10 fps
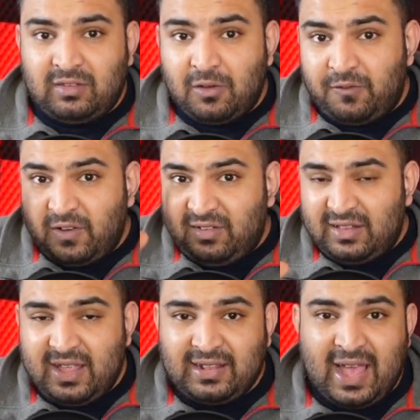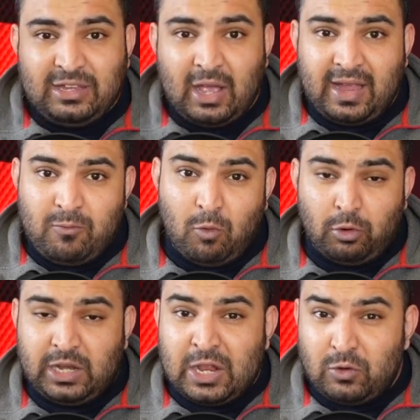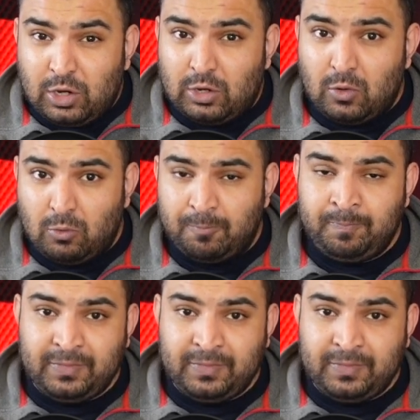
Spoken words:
So first thing that I want you to do